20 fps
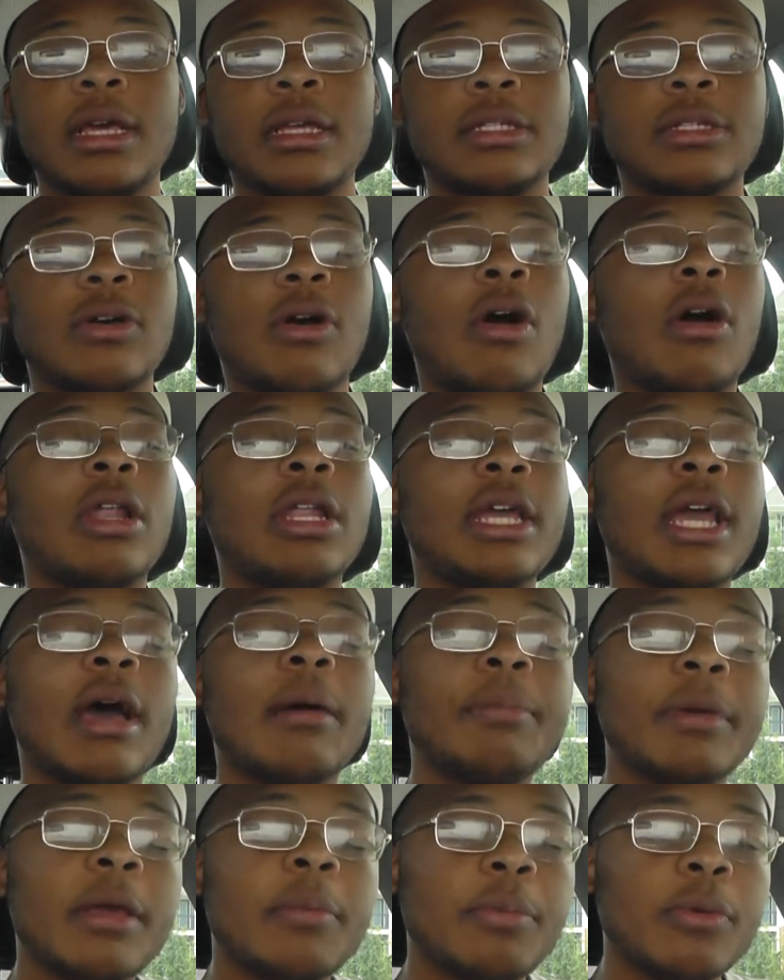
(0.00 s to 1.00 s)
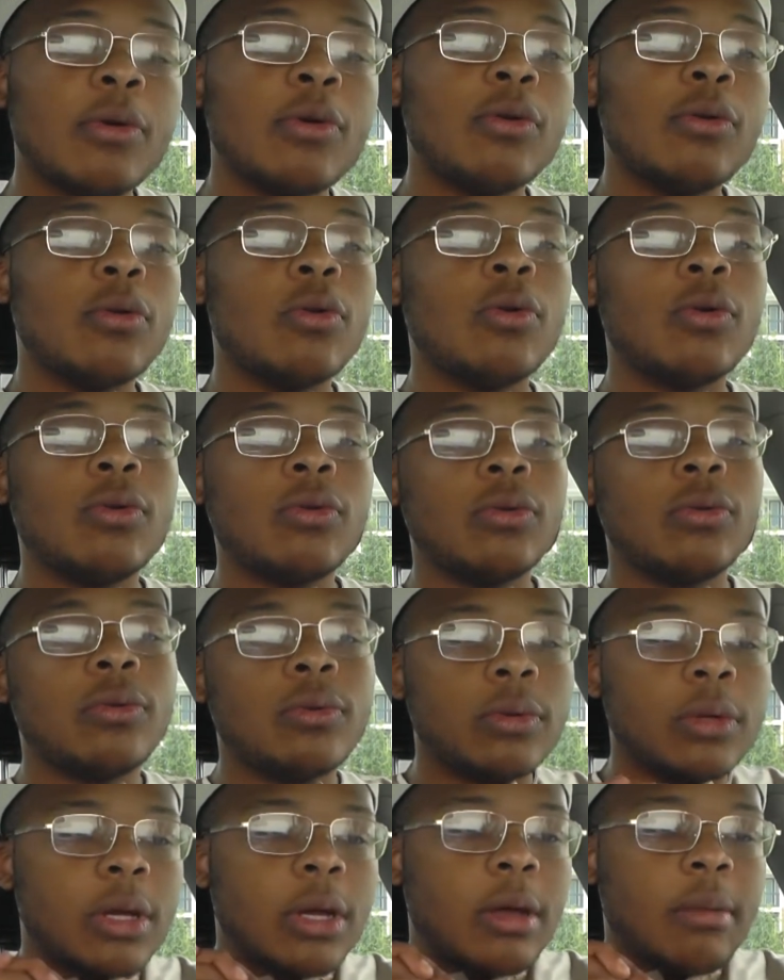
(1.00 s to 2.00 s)
So all of y'all people who
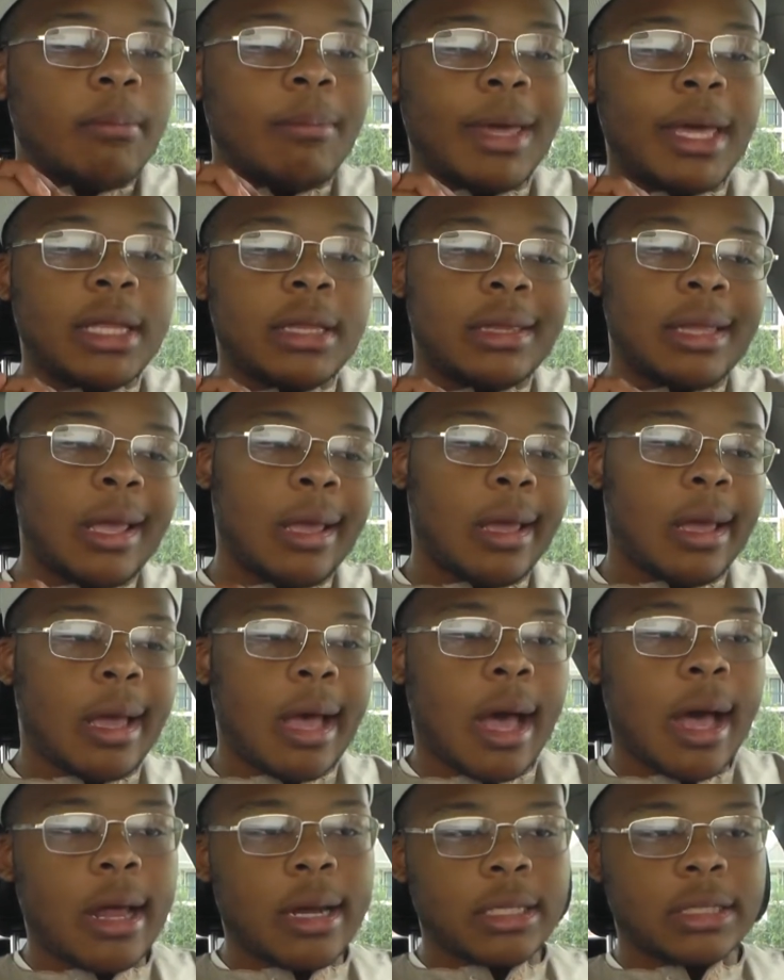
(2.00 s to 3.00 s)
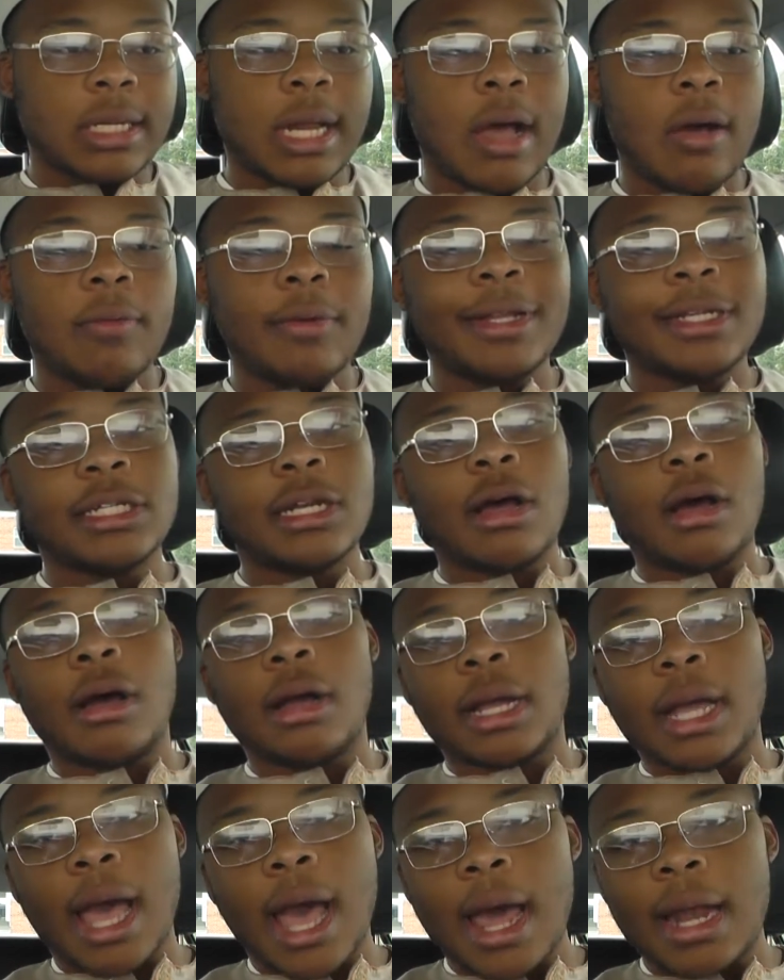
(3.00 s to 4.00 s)
who may think God is not with
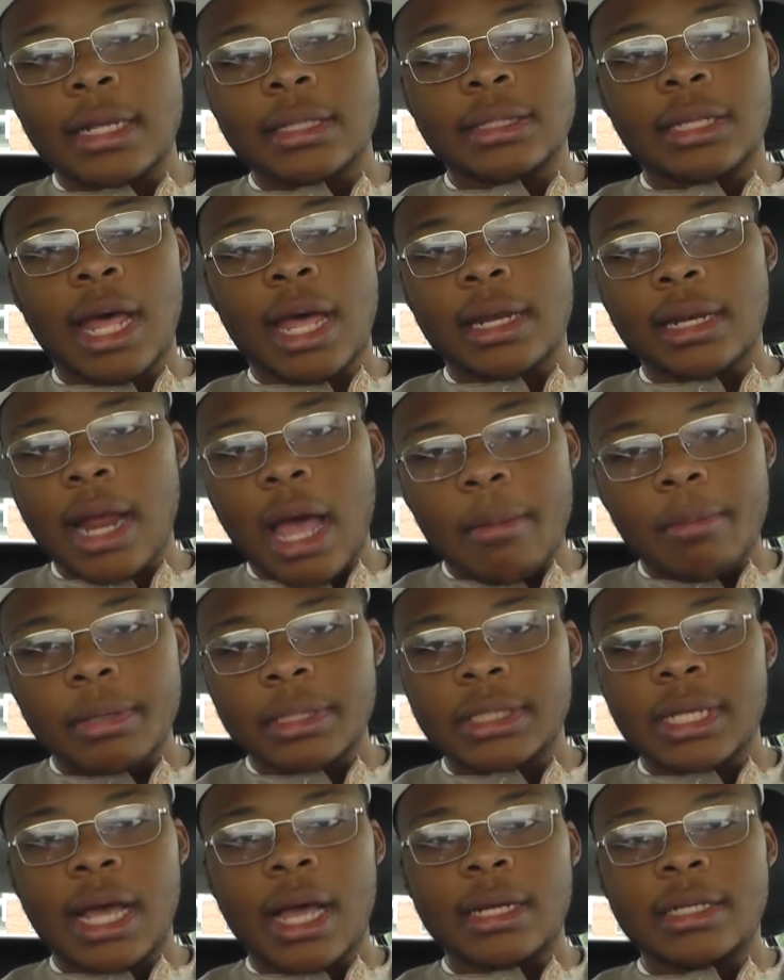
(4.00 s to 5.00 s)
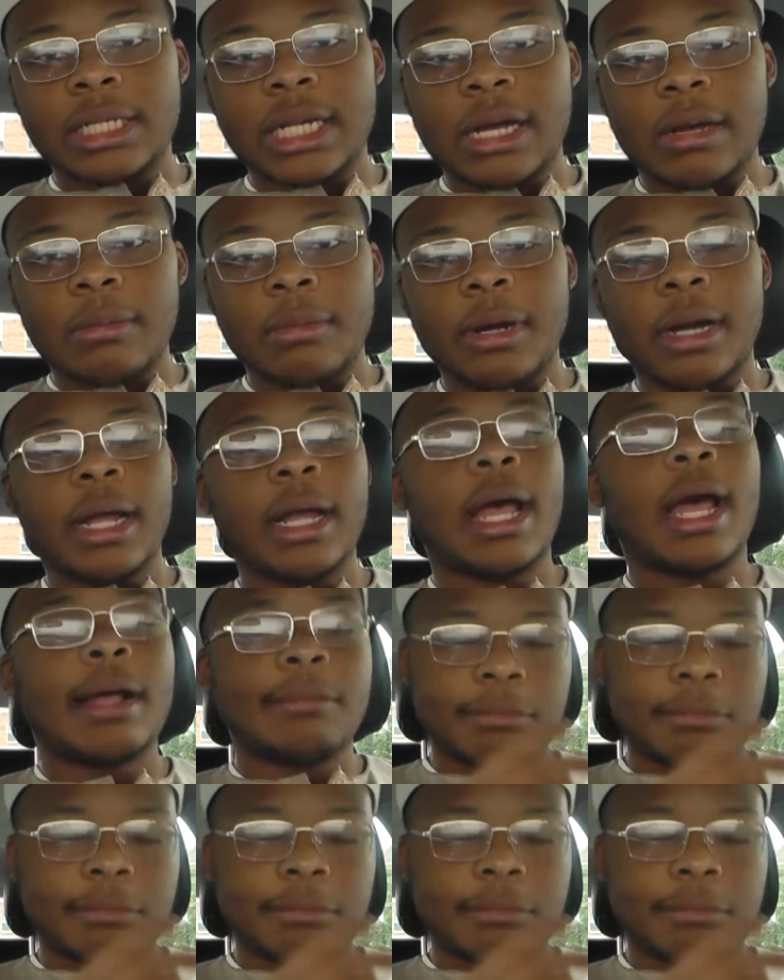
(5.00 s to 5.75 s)
y'all, God is like not beside y'all, bro.